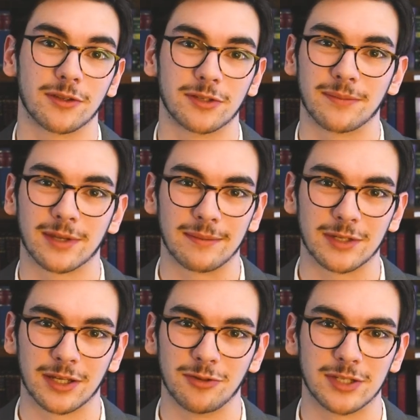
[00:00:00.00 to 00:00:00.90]
though sometimes
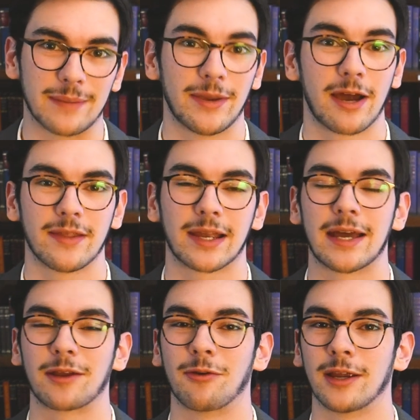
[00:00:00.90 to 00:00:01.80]
I do step out of that
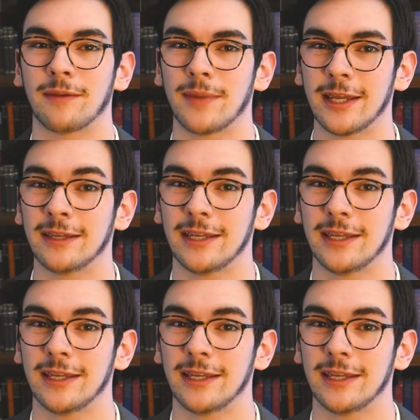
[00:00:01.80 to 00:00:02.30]
category and may